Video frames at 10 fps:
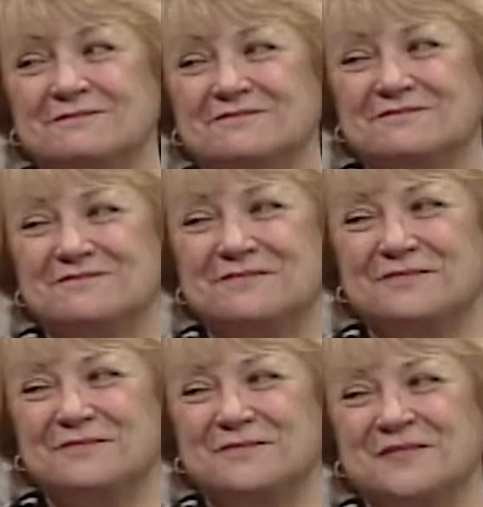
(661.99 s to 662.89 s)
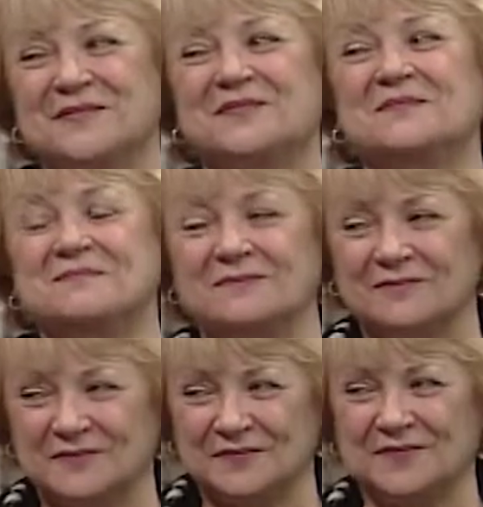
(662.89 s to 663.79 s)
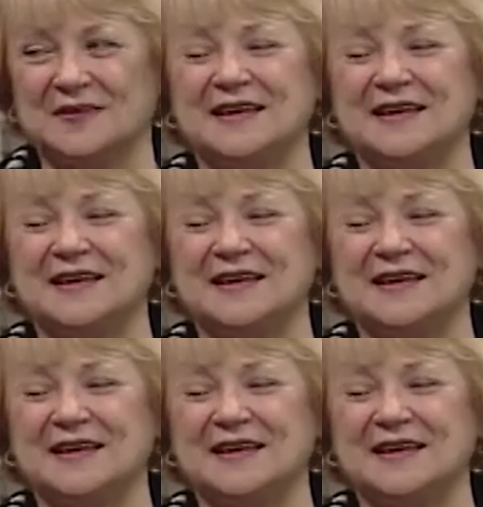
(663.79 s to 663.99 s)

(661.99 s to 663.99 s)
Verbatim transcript: Mm. So can you speak a little bit to that?